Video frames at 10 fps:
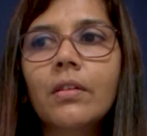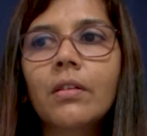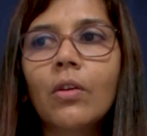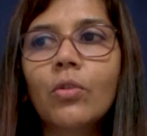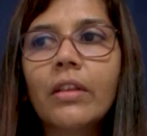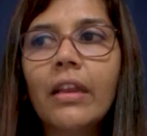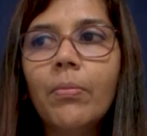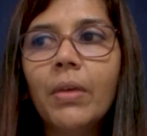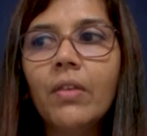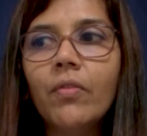closely
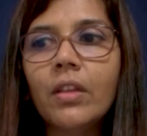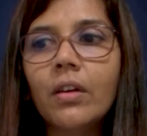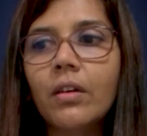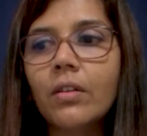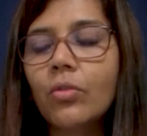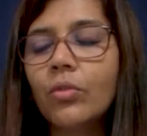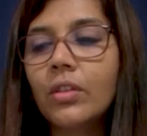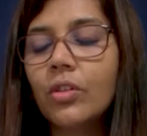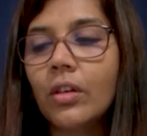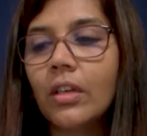been with her through the
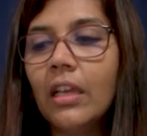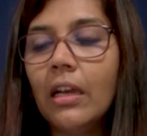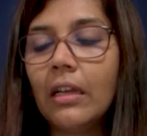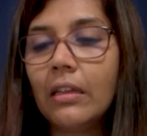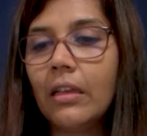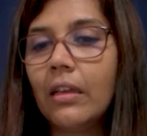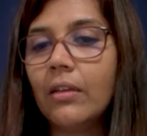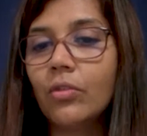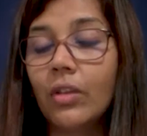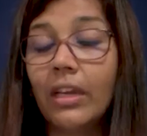journey, I
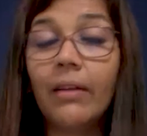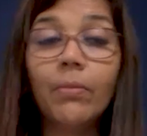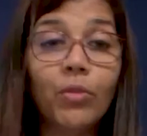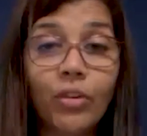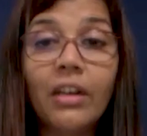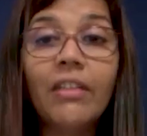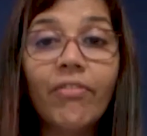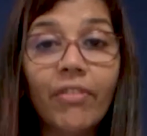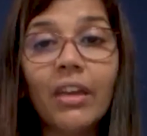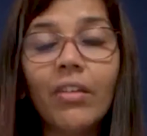think today I'm really
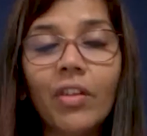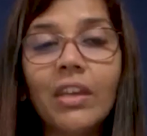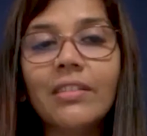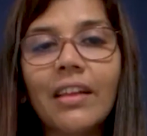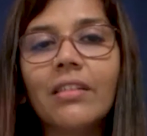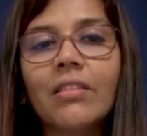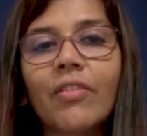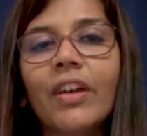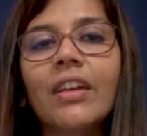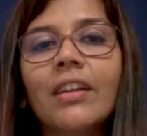very, very satisfied.